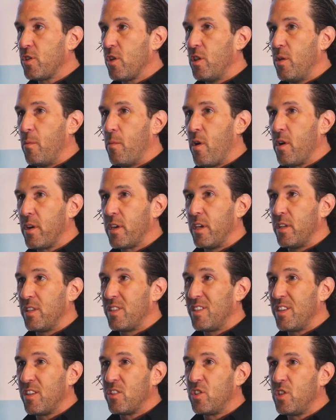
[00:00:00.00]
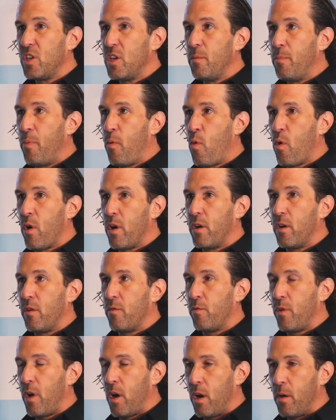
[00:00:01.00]
on the market, 16 port,
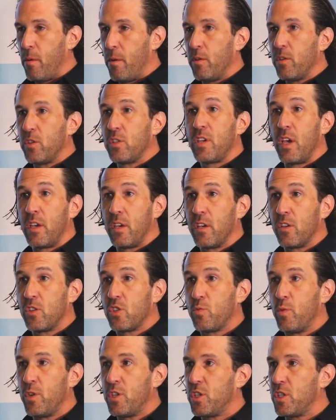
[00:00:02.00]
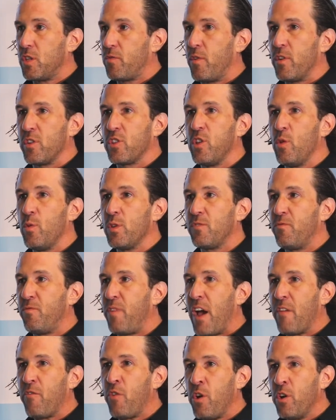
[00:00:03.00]
10 gig switches for as low as
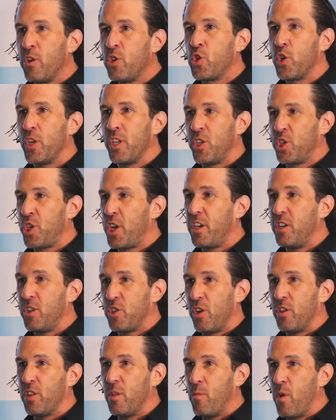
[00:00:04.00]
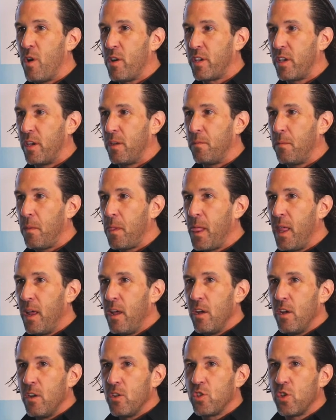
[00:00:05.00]
500 and change on the market.
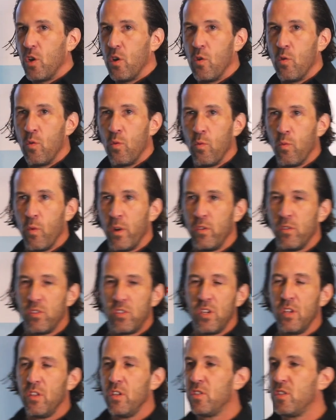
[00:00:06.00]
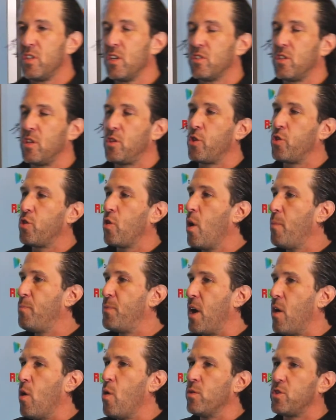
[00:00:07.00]
So when you see these things that they throw up
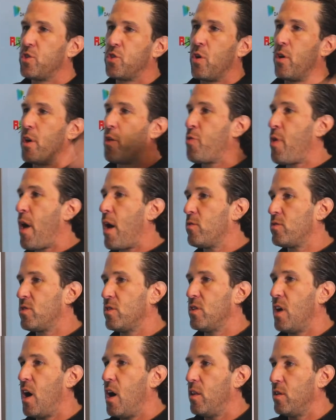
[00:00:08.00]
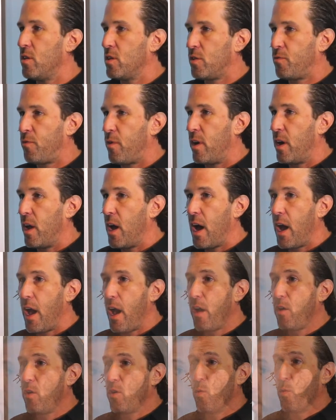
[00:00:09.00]
there, oh, it's $30,000 for it.
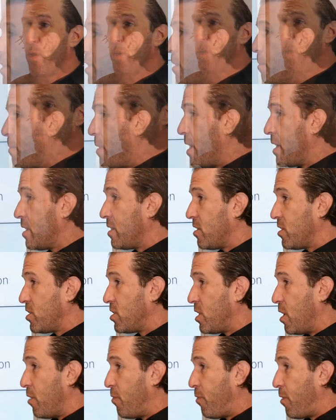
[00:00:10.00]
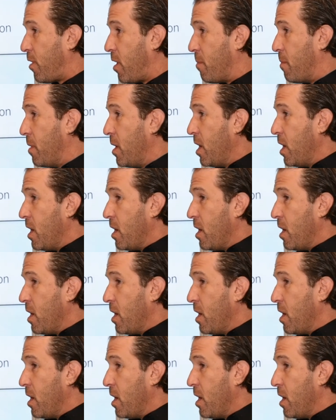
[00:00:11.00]
I don't know where they're buying their stuff from,